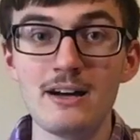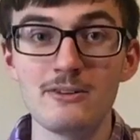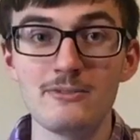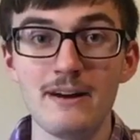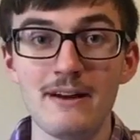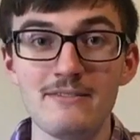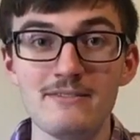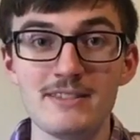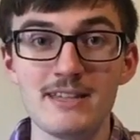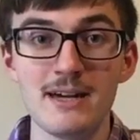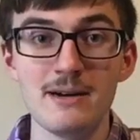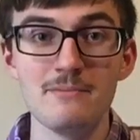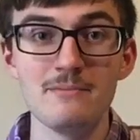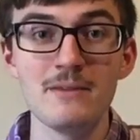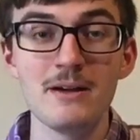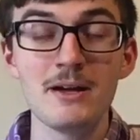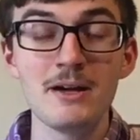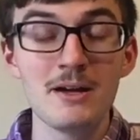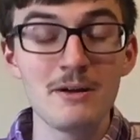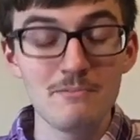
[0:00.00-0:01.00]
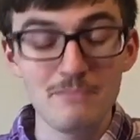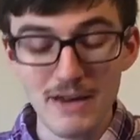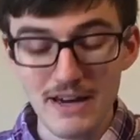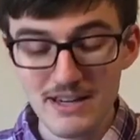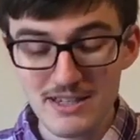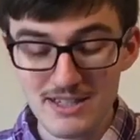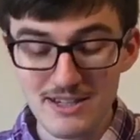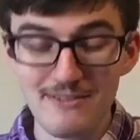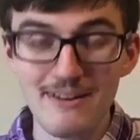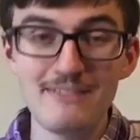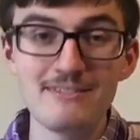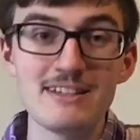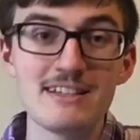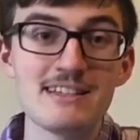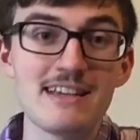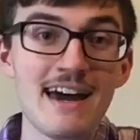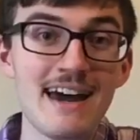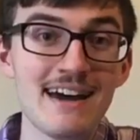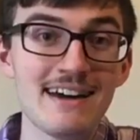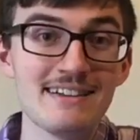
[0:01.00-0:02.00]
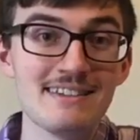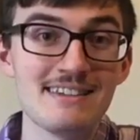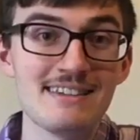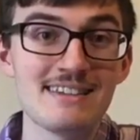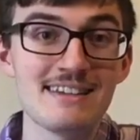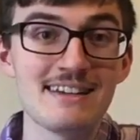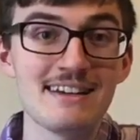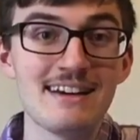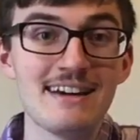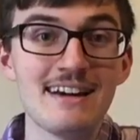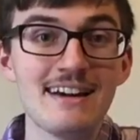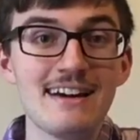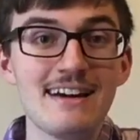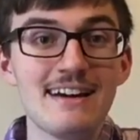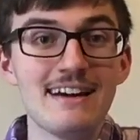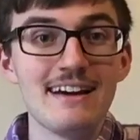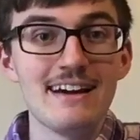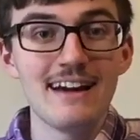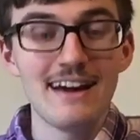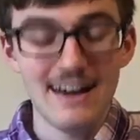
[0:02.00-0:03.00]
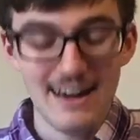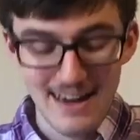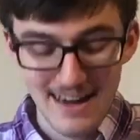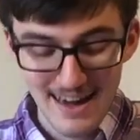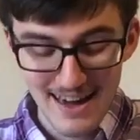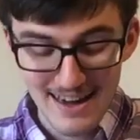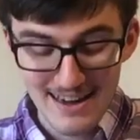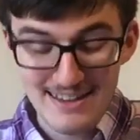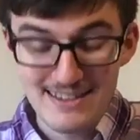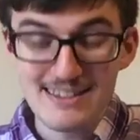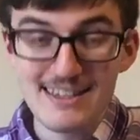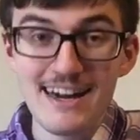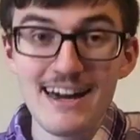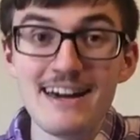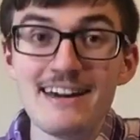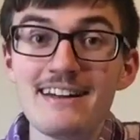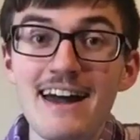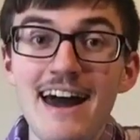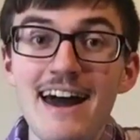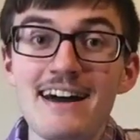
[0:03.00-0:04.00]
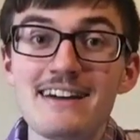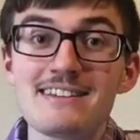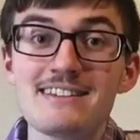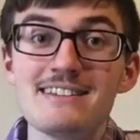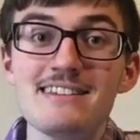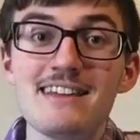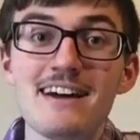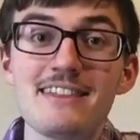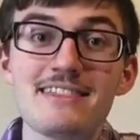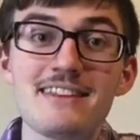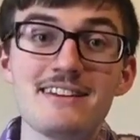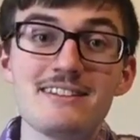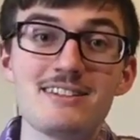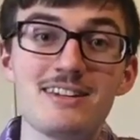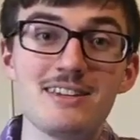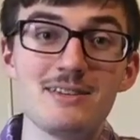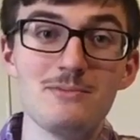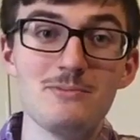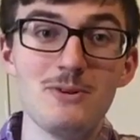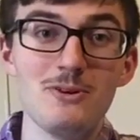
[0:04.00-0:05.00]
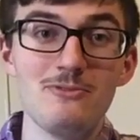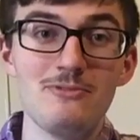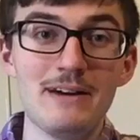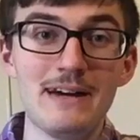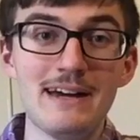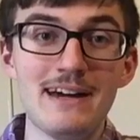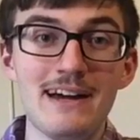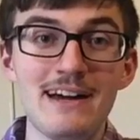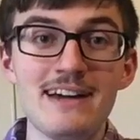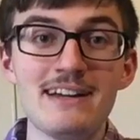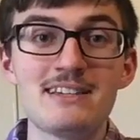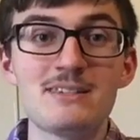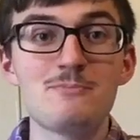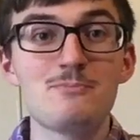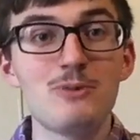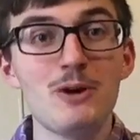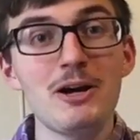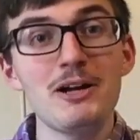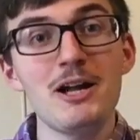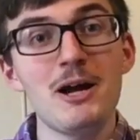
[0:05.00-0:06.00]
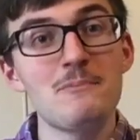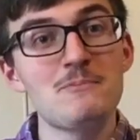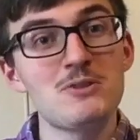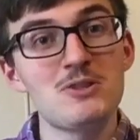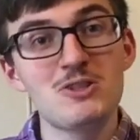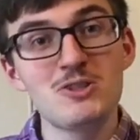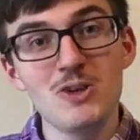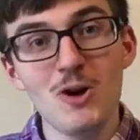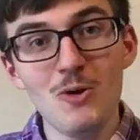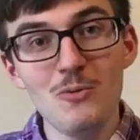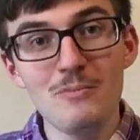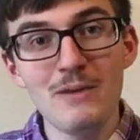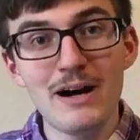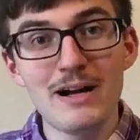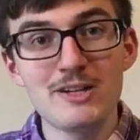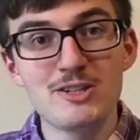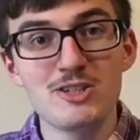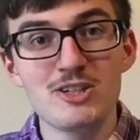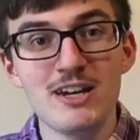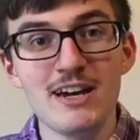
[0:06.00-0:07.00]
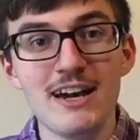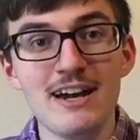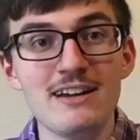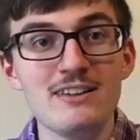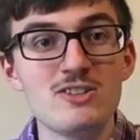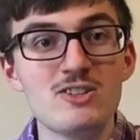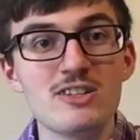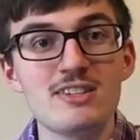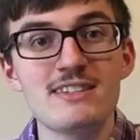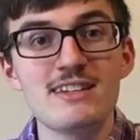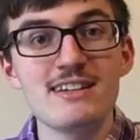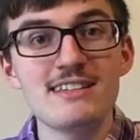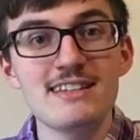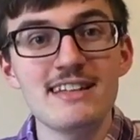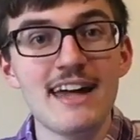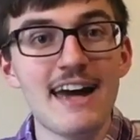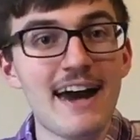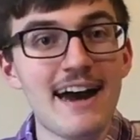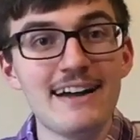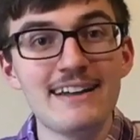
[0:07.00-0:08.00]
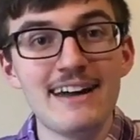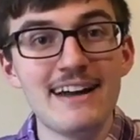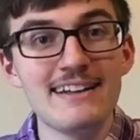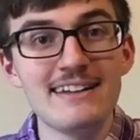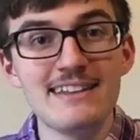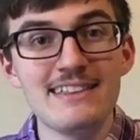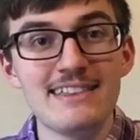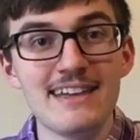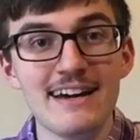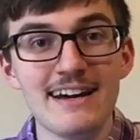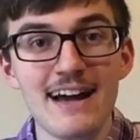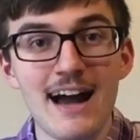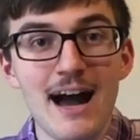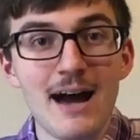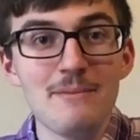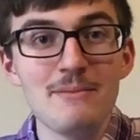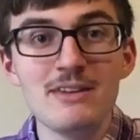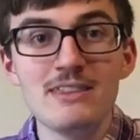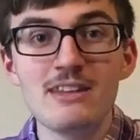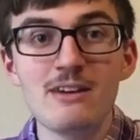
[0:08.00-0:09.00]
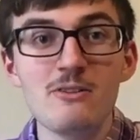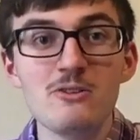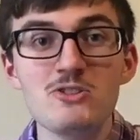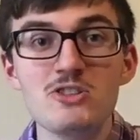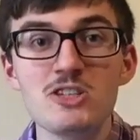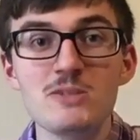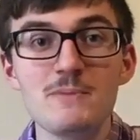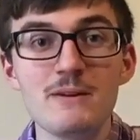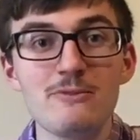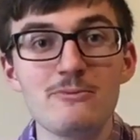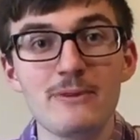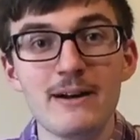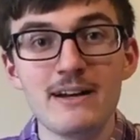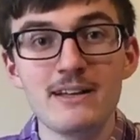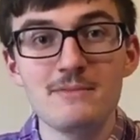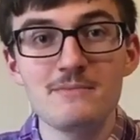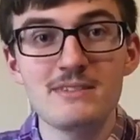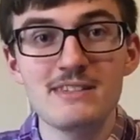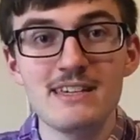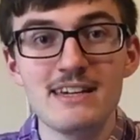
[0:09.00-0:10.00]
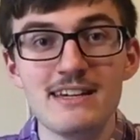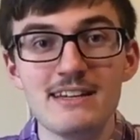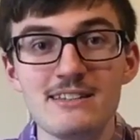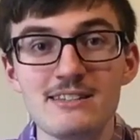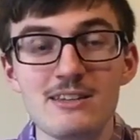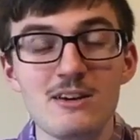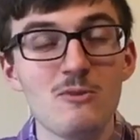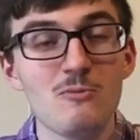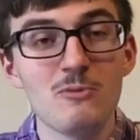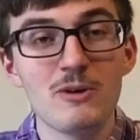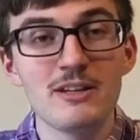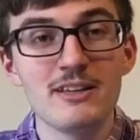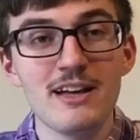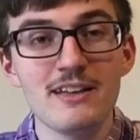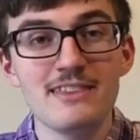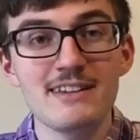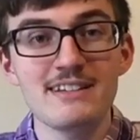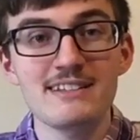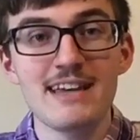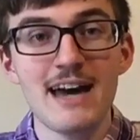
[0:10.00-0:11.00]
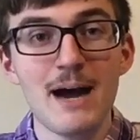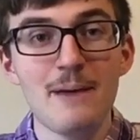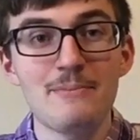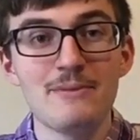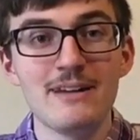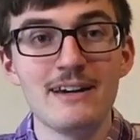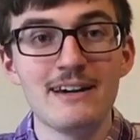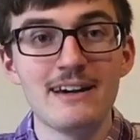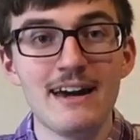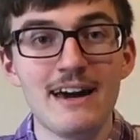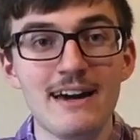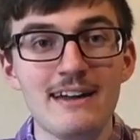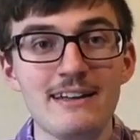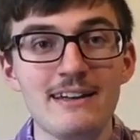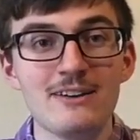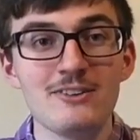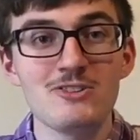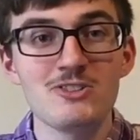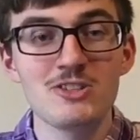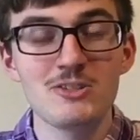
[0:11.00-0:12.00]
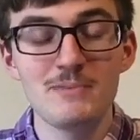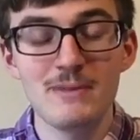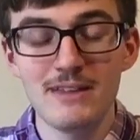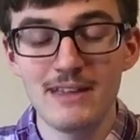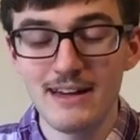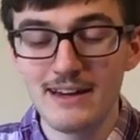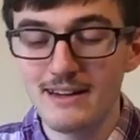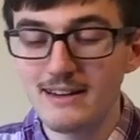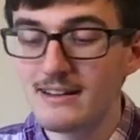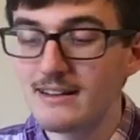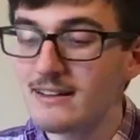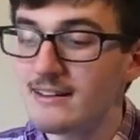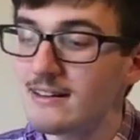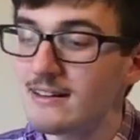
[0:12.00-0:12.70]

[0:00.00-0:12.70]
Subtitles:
around him, based around his hands, and it adds nothing to the movie. It's brought up so much and just doesn't add anything. I mean, there will just be random scenes where nothing's happening and he'll just be like...